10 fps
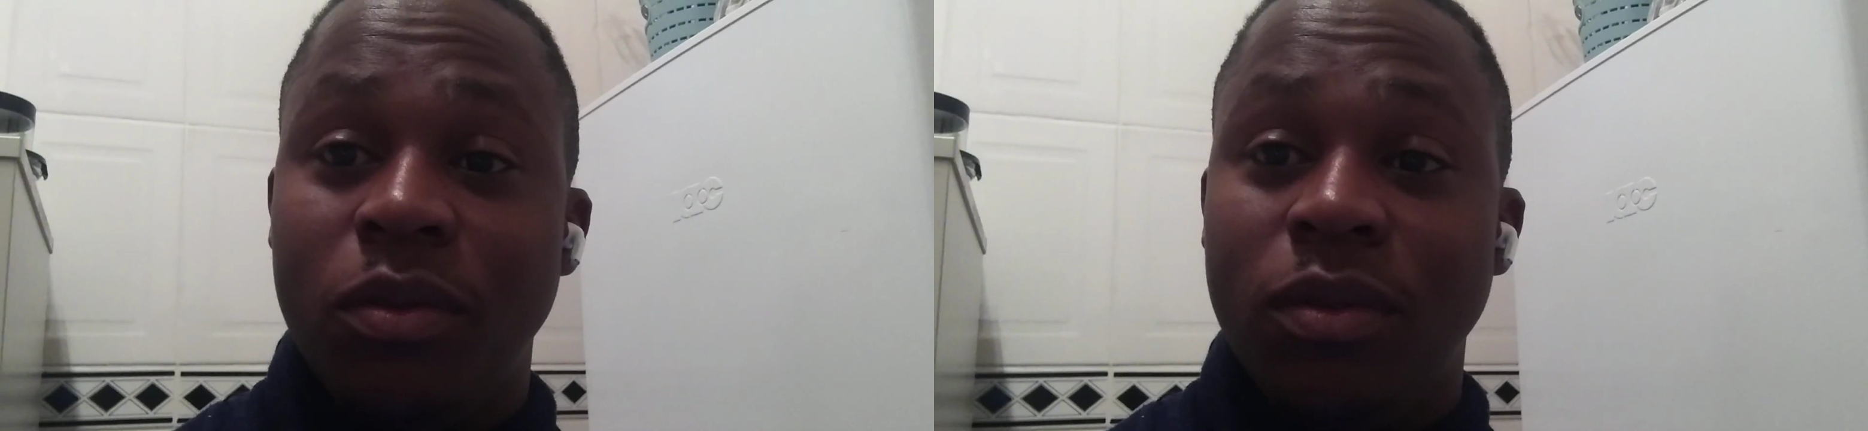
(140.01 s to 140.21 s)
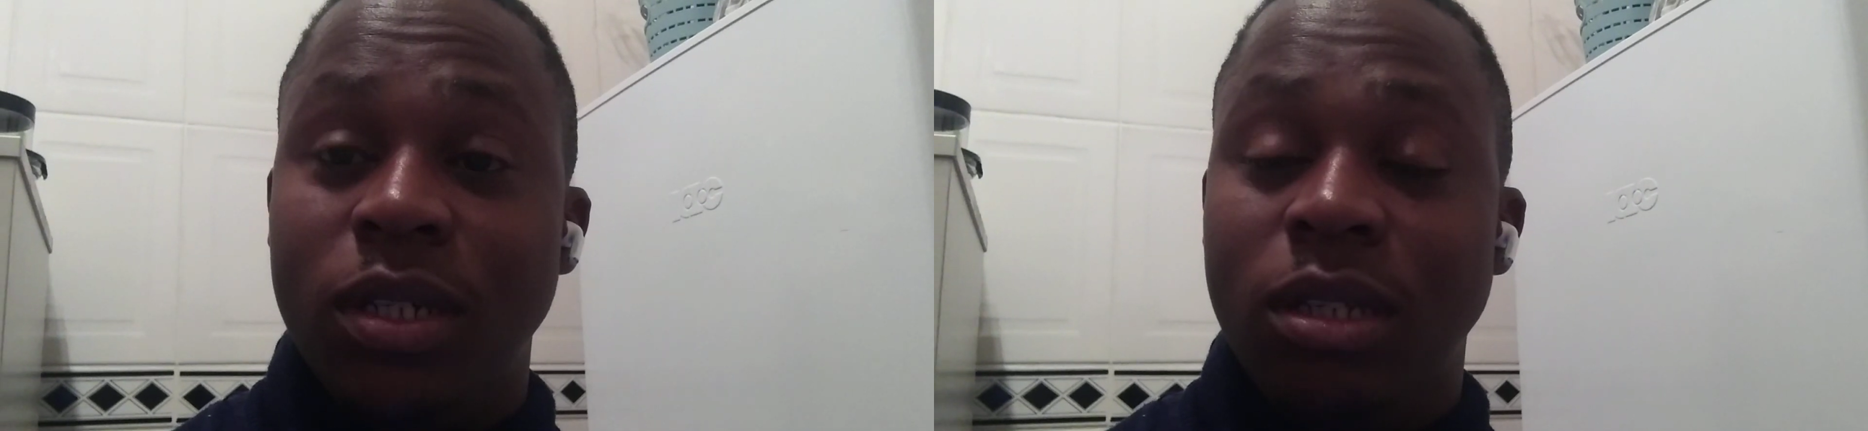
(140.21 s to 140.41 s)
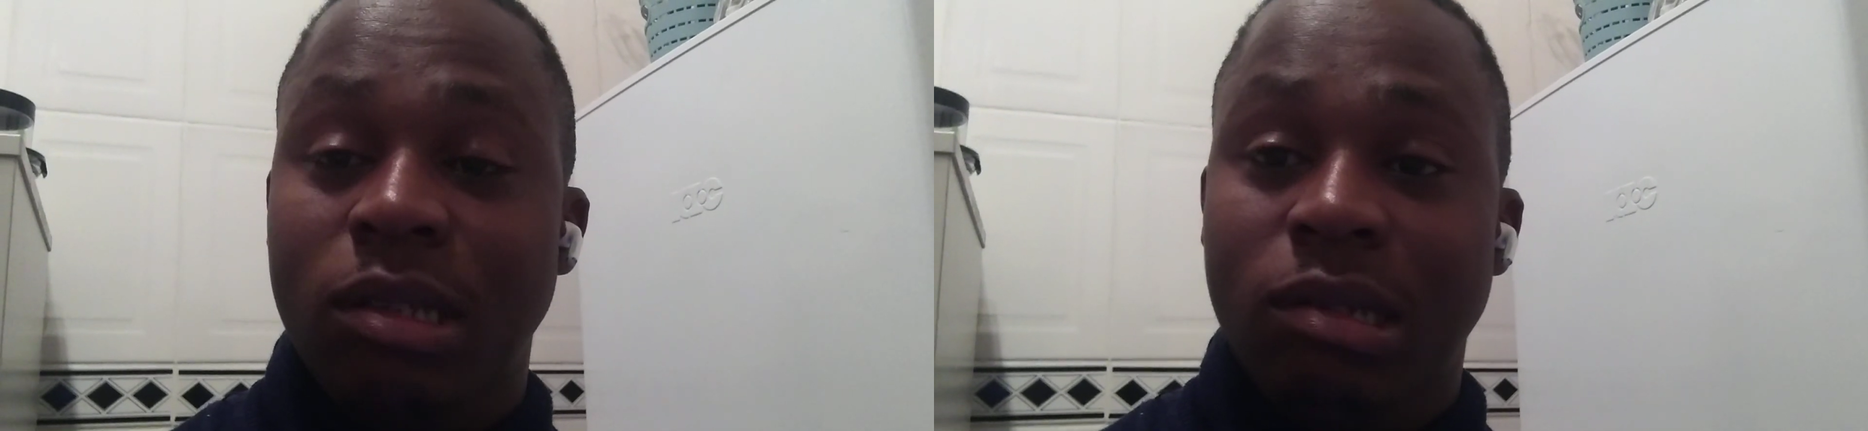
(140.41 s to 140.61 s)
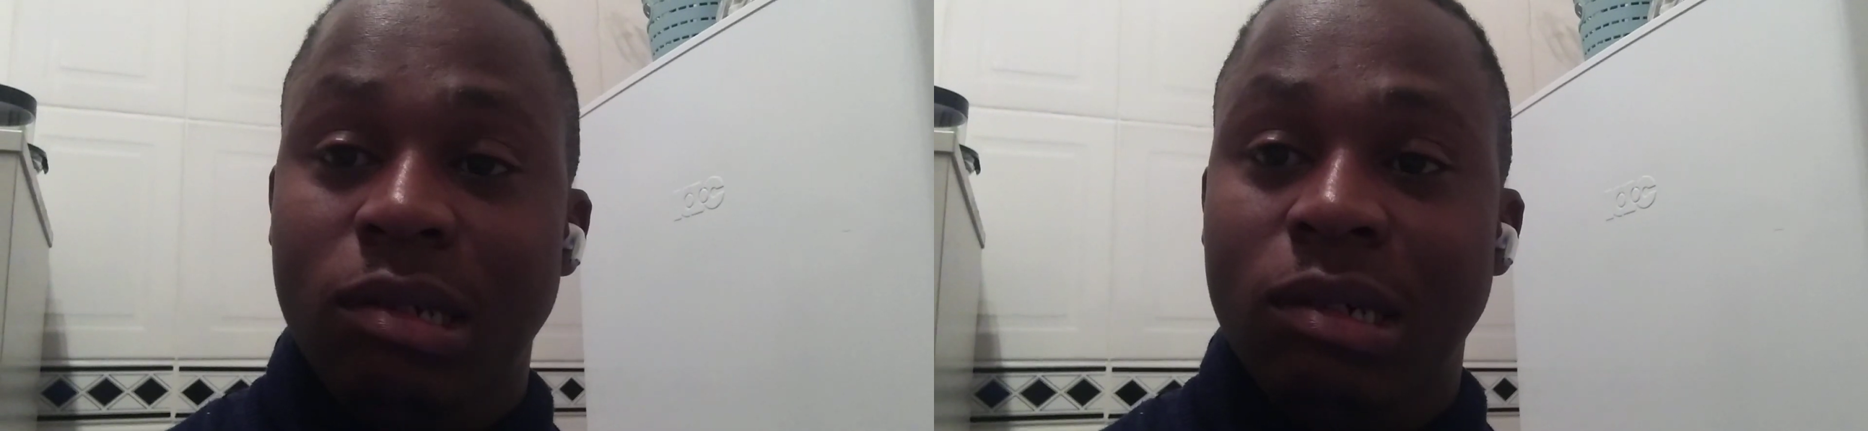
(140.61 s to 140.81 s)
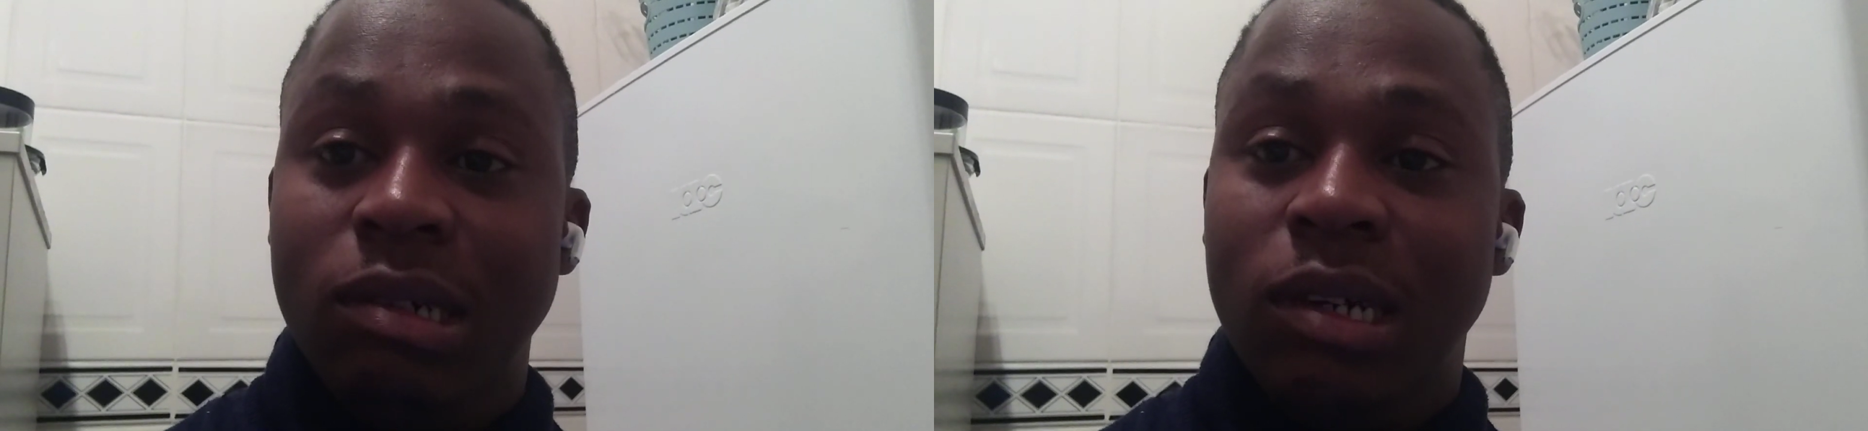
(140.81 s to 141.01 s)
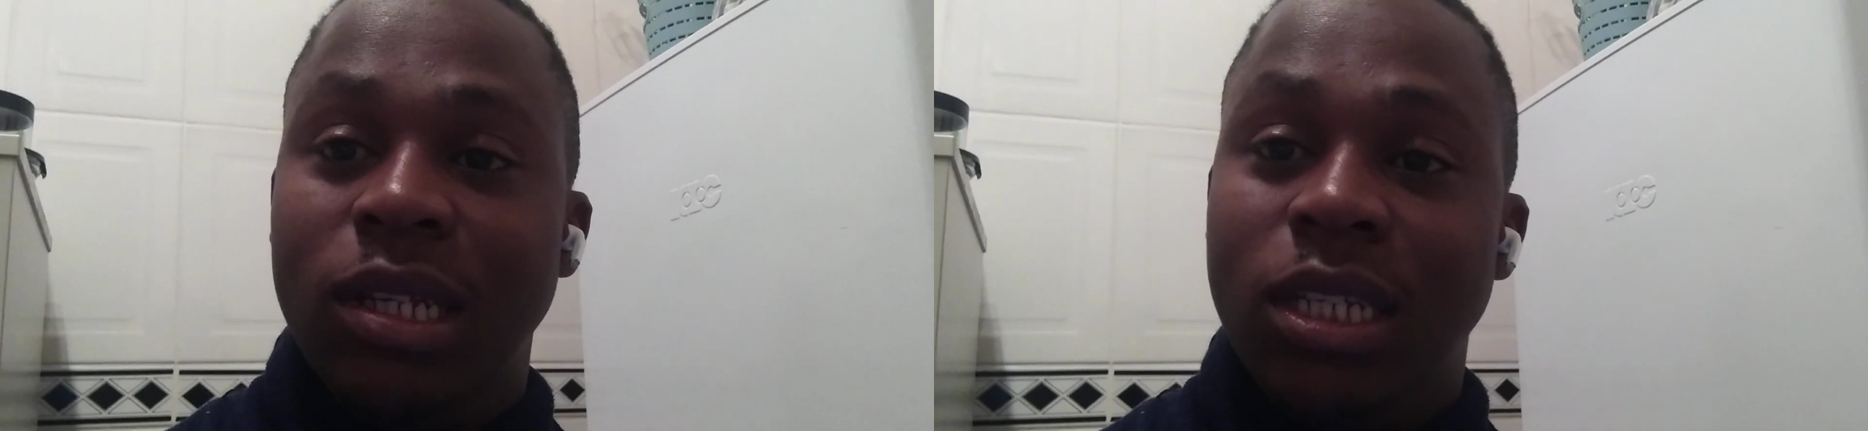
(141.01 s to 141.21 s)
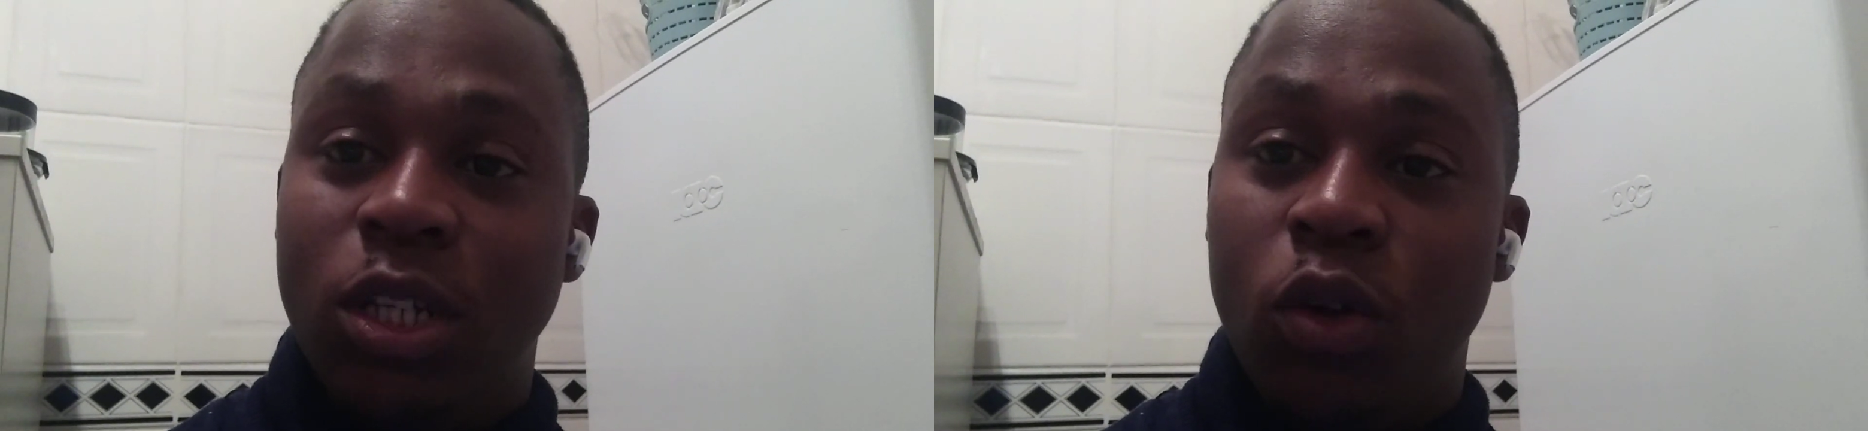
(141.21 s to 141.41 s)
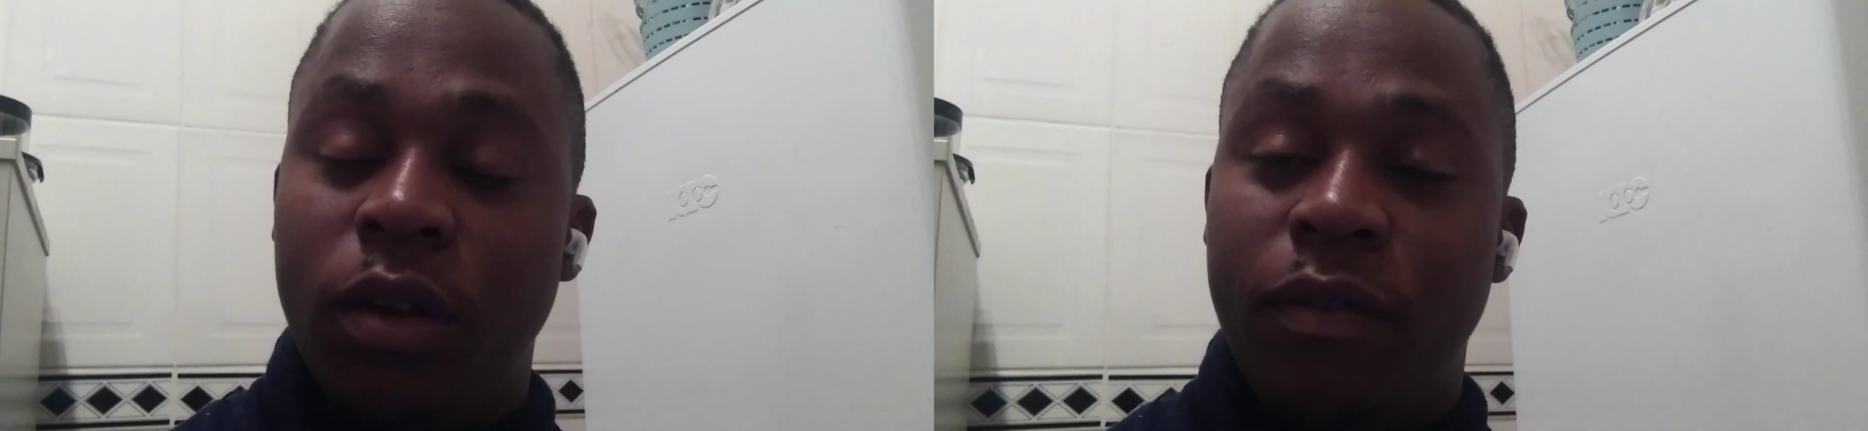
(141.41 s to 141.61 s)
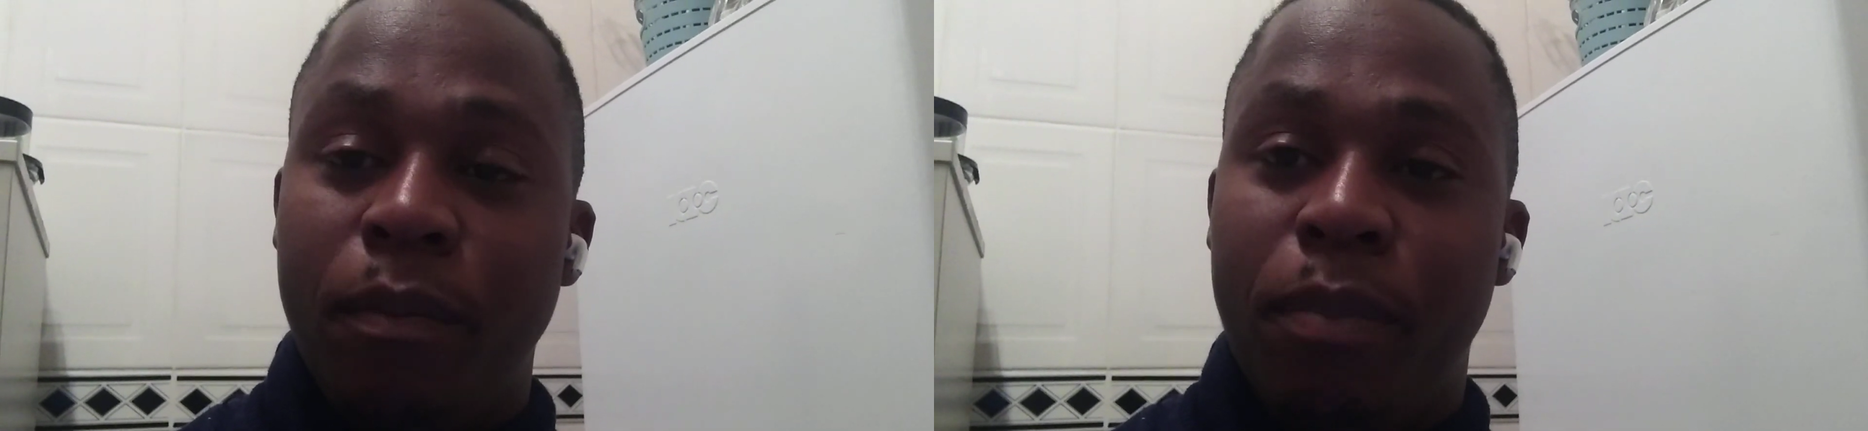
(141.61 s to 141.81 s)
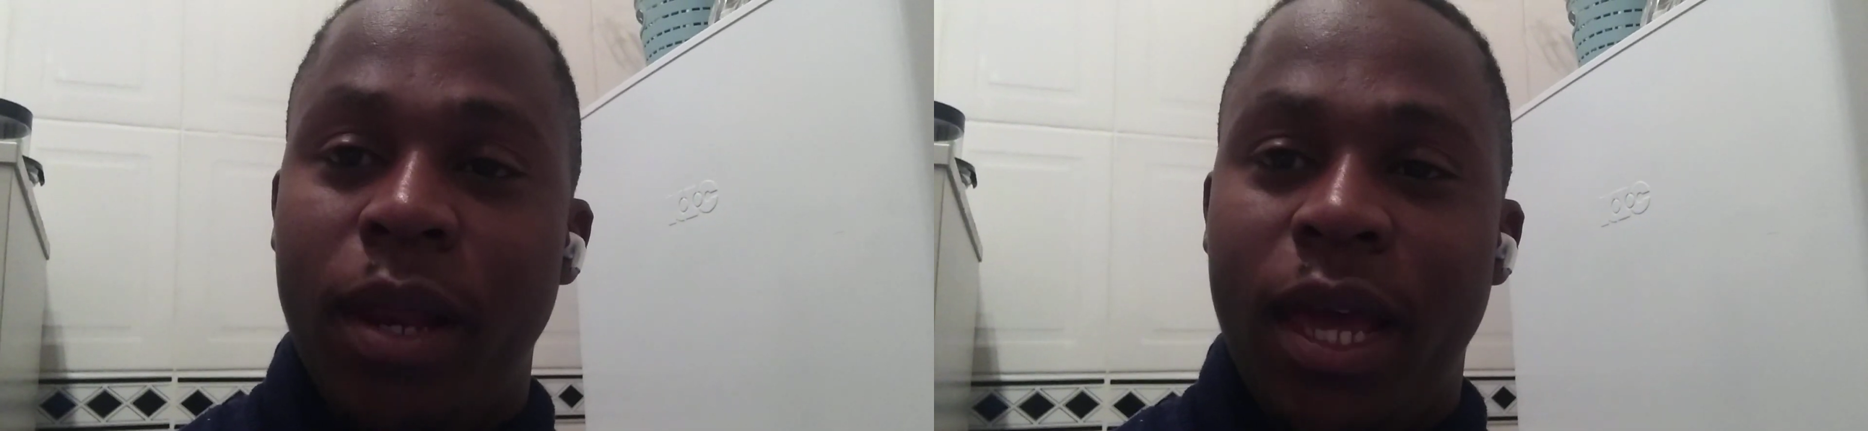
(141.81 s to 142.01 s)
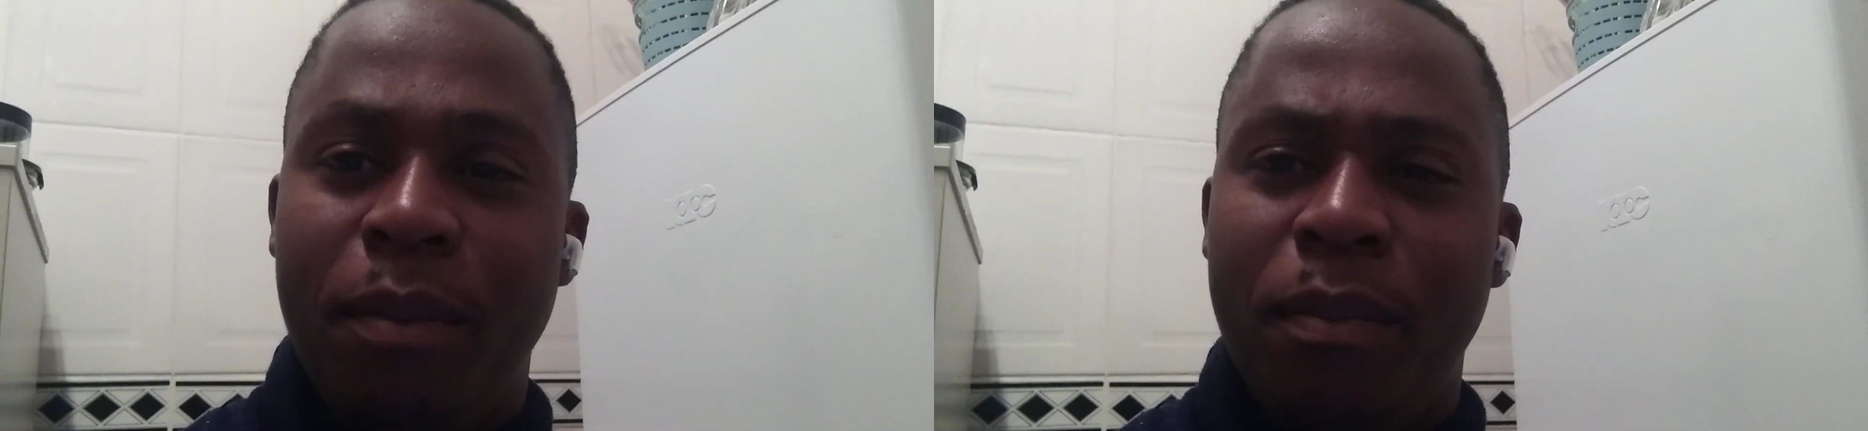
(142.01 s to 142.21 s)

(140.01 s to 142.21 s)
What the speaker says: Nunes did not even play.